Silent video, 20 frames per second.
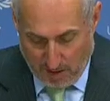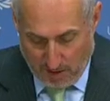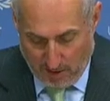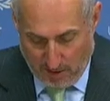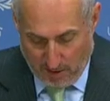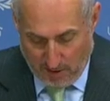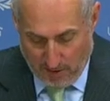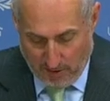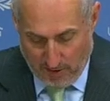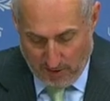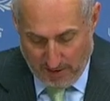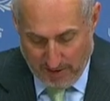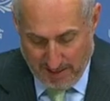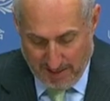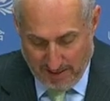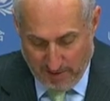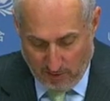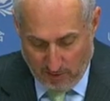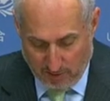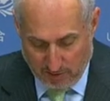Uh,
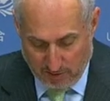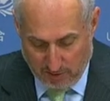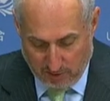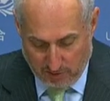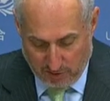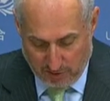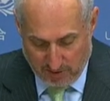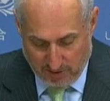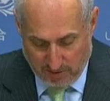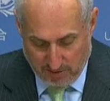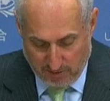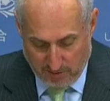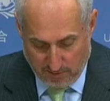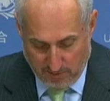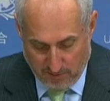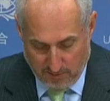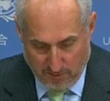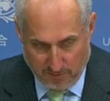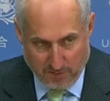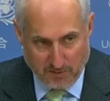and I also just
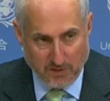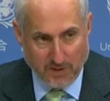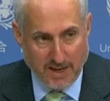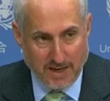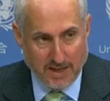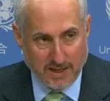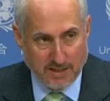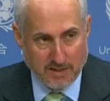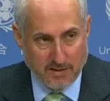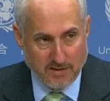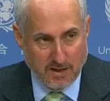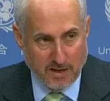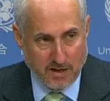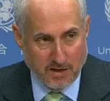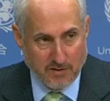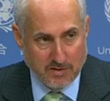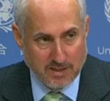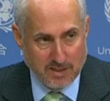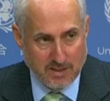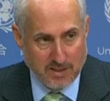to flag that
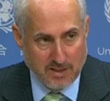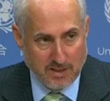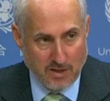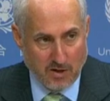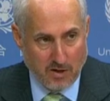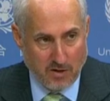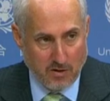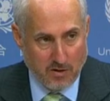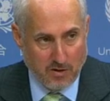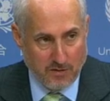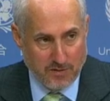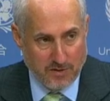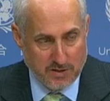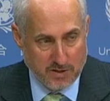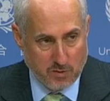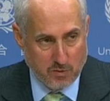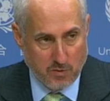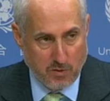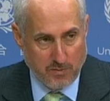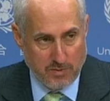obviously our
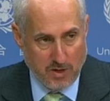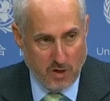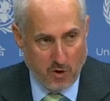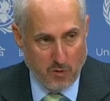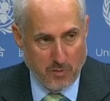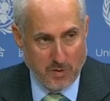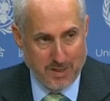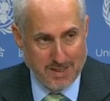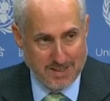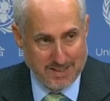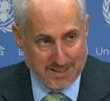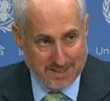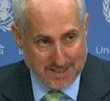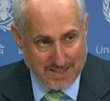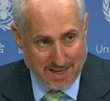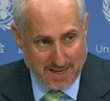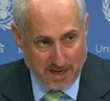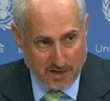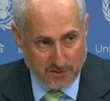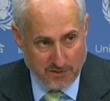office will be open and
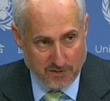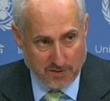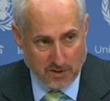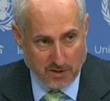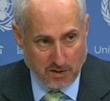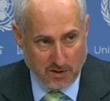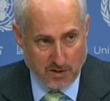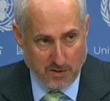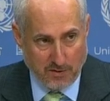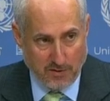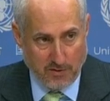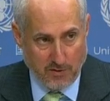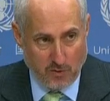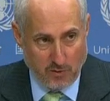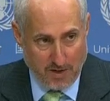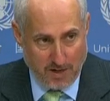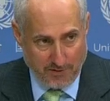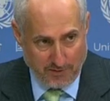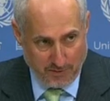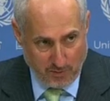staffed uh,
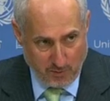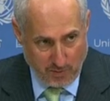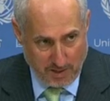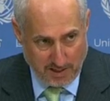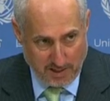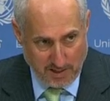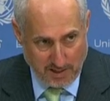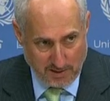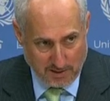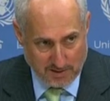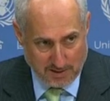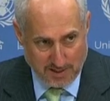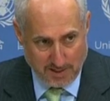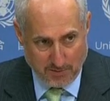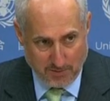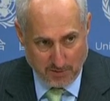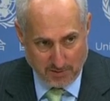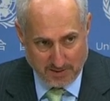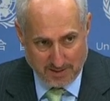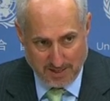throughout the weekend,
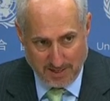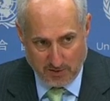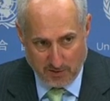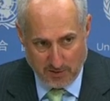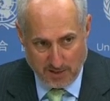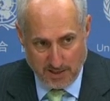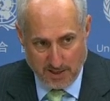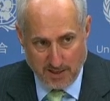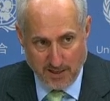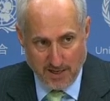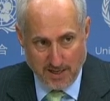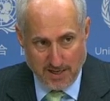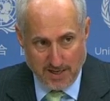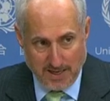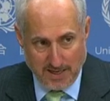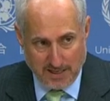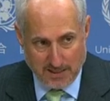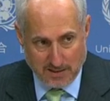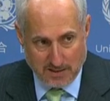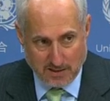both Saturday
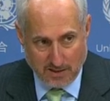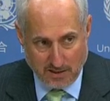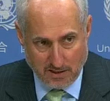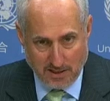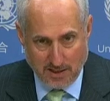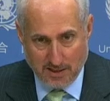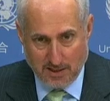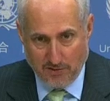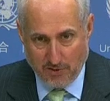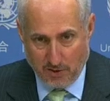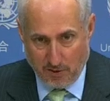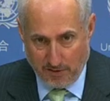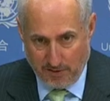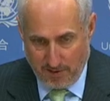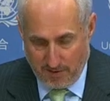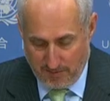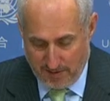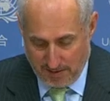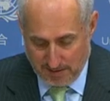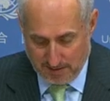and Sunday, given all
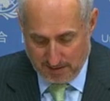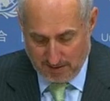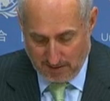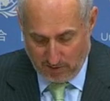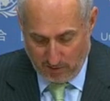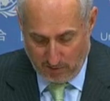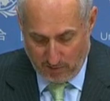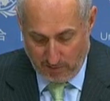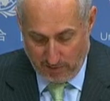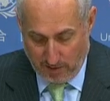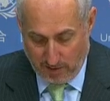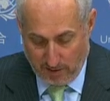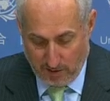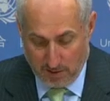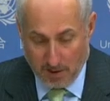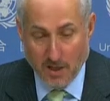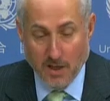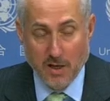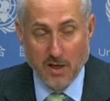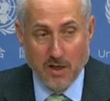the events that are going
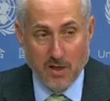on.